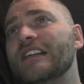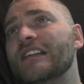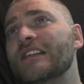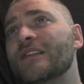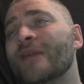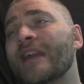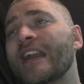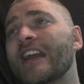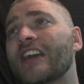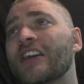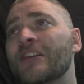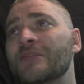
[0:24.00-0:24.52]

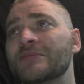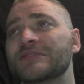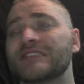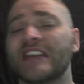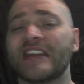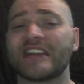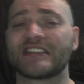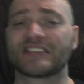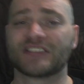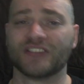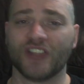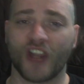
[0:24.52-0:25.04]
When it comes to
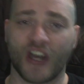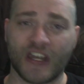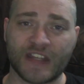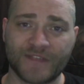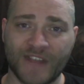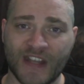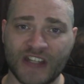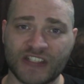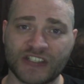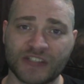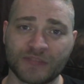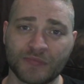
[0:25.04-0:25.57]
these live
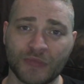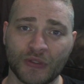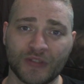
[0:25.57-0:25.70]
action